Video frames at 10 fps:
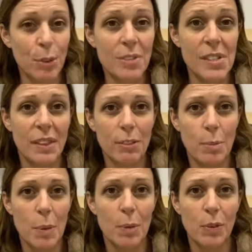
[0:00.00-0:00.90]
I've seen a few
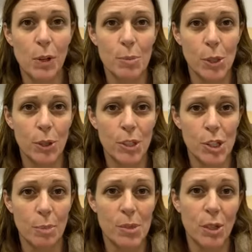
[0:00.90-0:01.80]
people have hopped on and
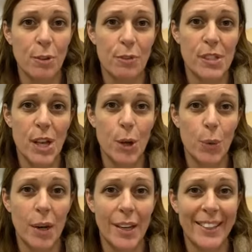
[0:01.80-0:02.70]
jumped off. So
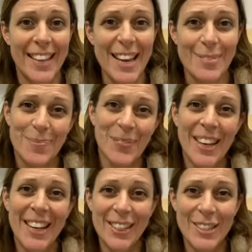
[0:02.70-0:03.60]
yeah,
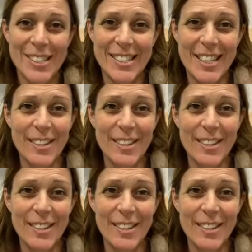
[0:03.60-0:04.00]
good to see you.